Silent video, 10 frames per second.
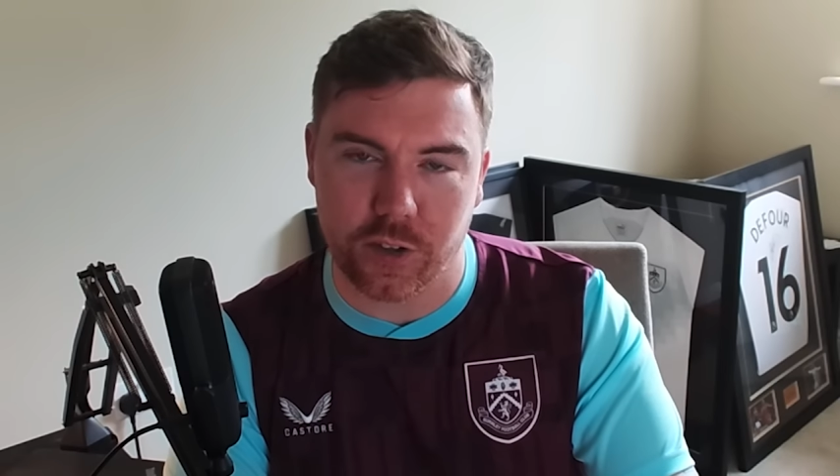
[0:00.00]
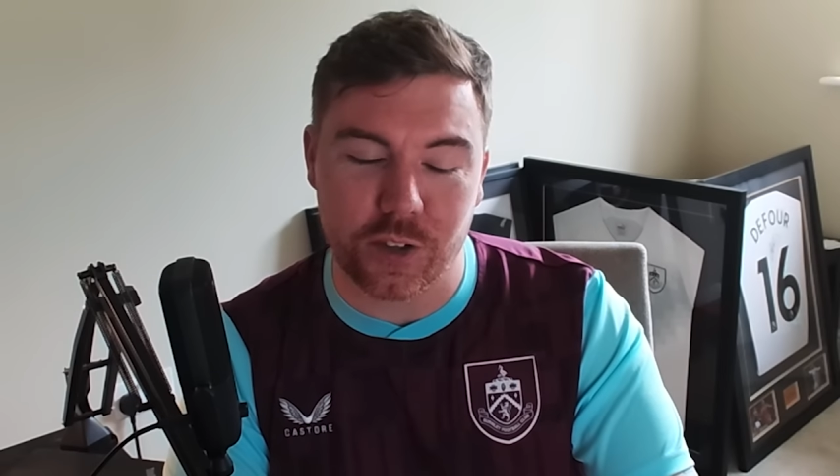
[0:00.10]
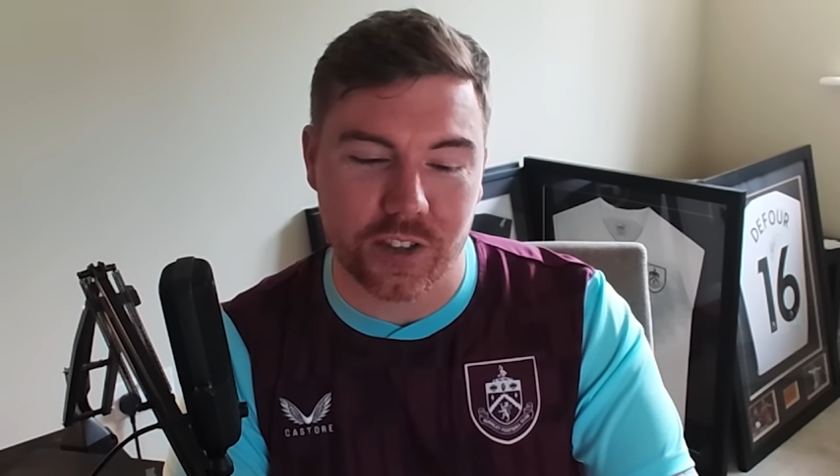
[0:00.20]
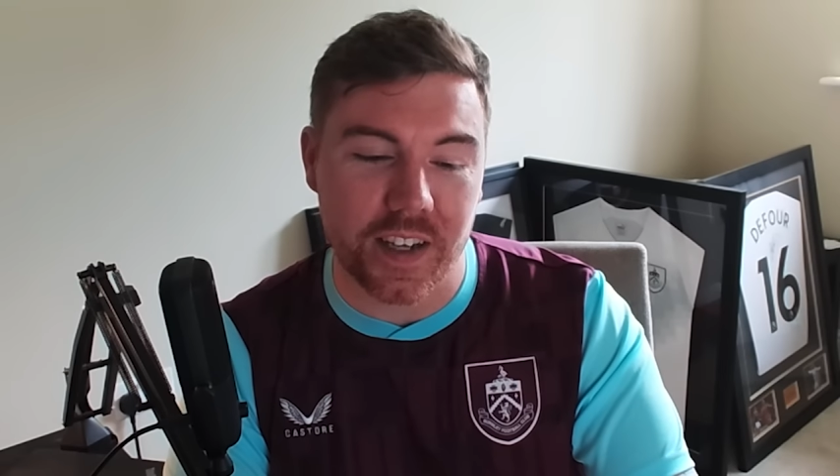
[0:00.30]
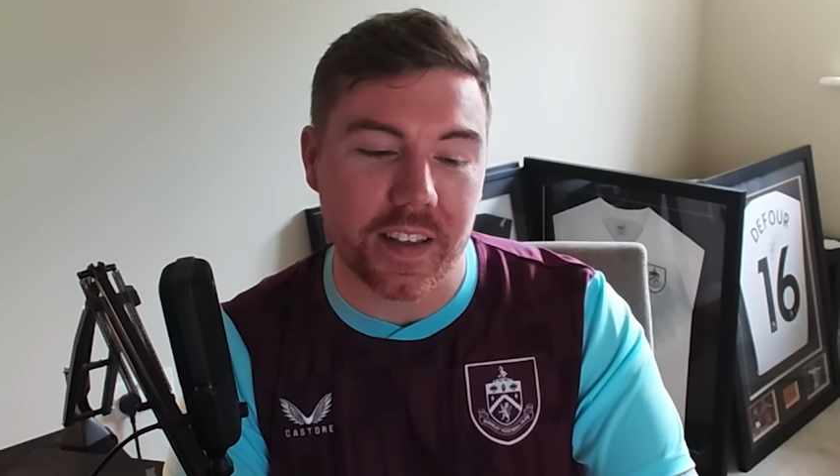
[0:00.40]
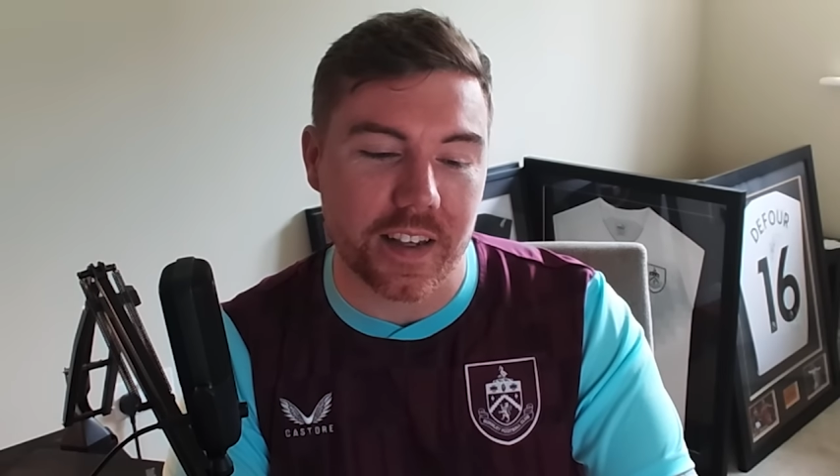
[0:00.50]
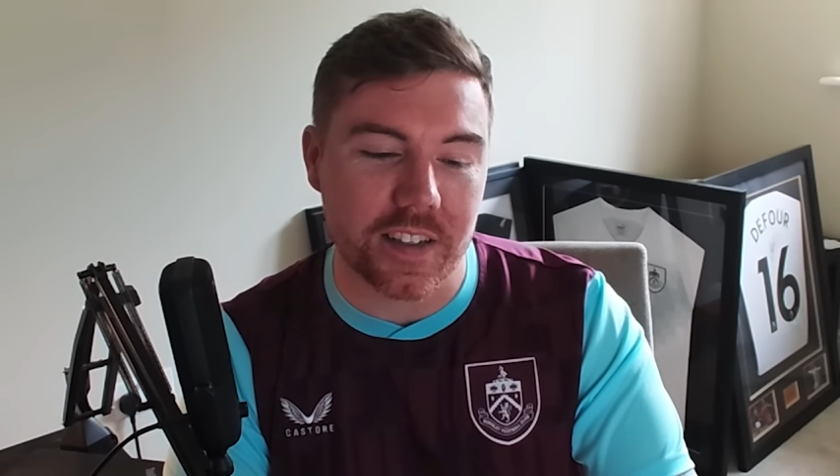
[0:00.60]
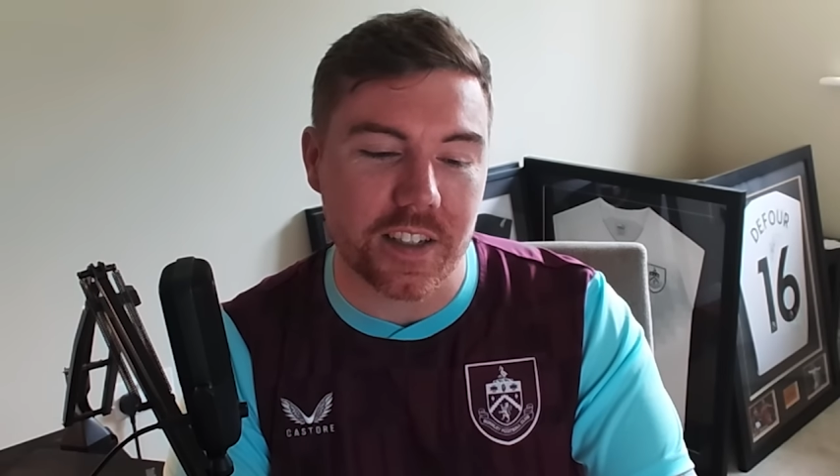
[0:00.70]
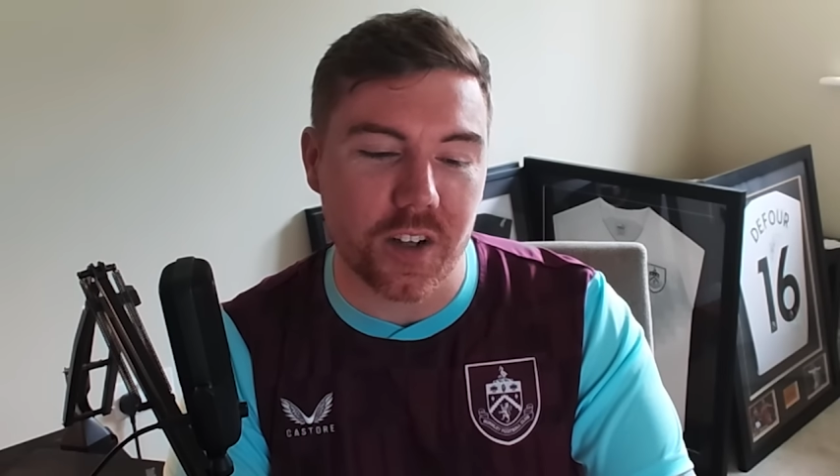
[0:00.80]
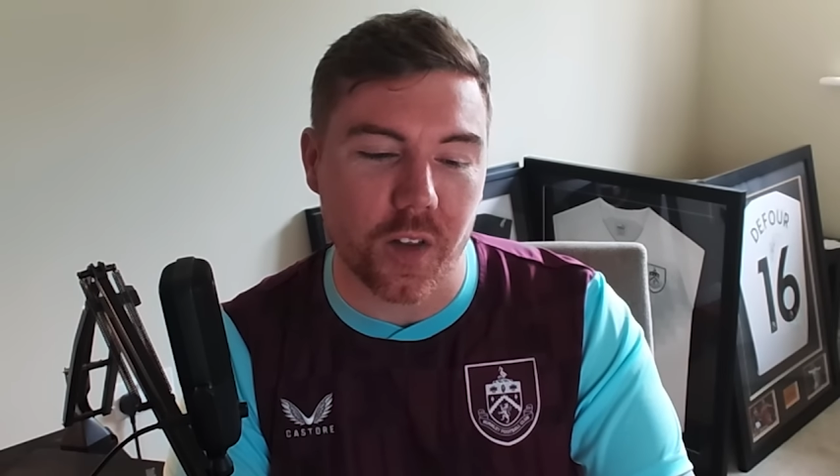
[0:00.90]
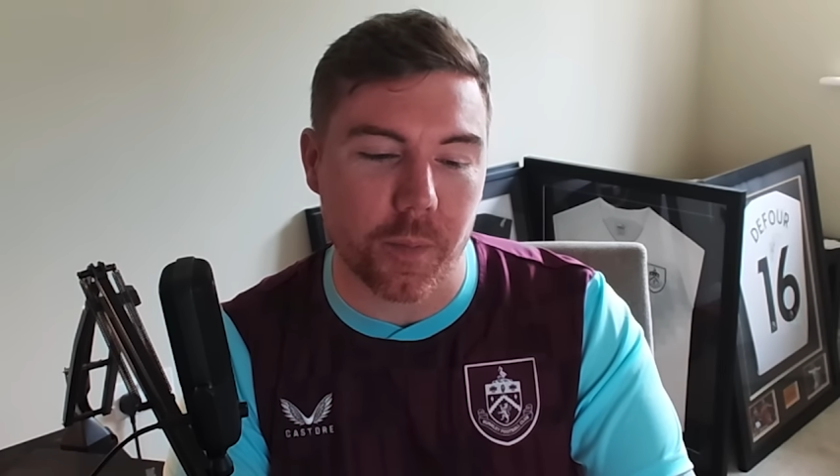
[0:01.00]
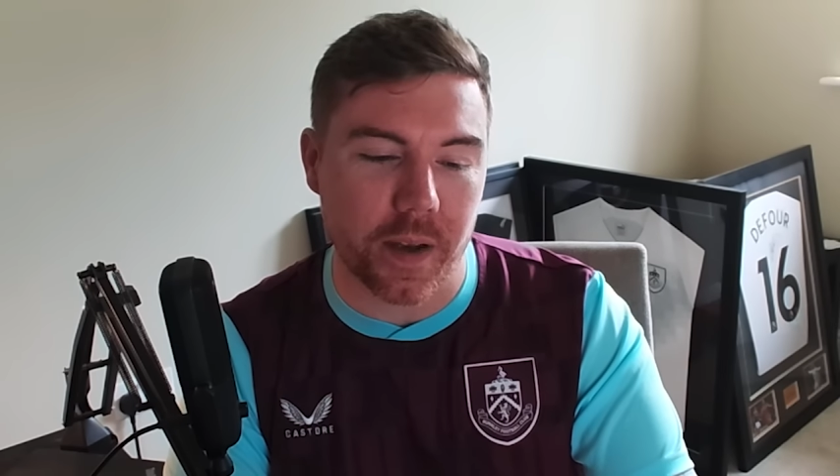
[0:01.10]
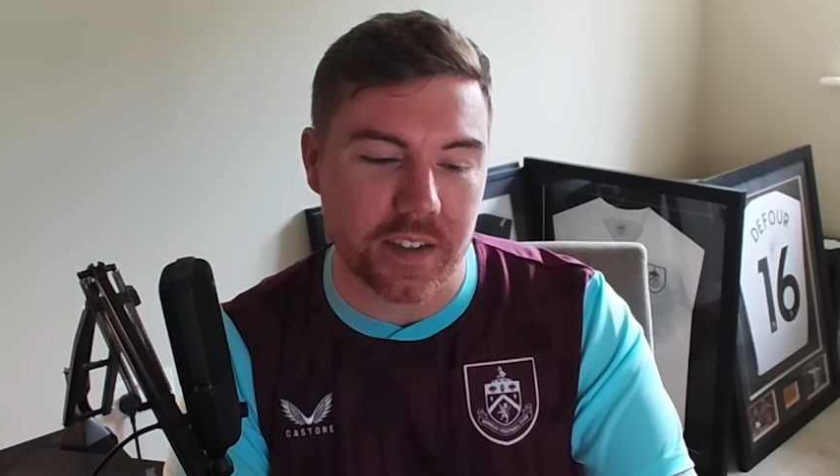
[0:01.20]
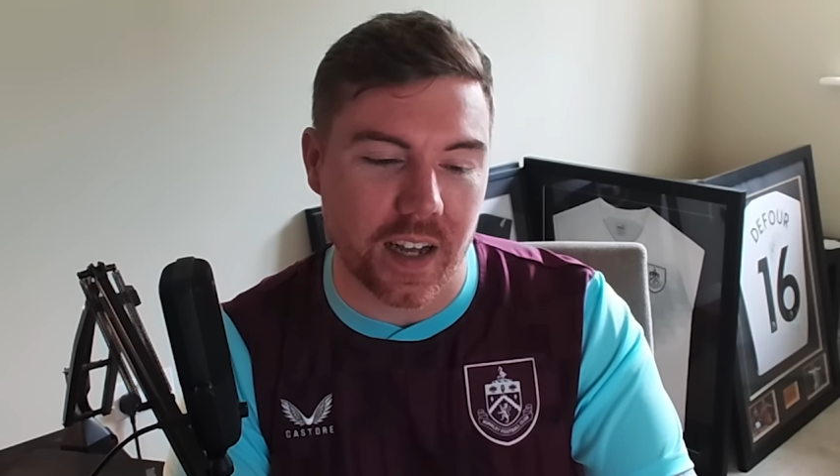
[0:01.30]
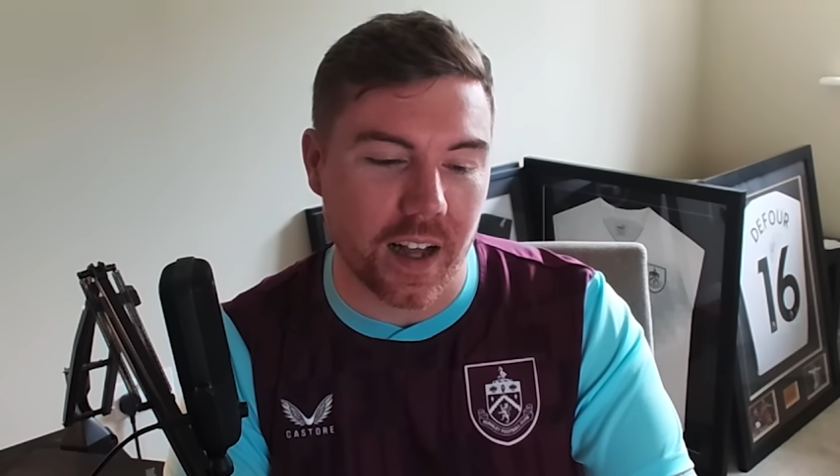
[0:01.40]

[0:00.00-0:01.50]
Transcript: just say this. He's not the best.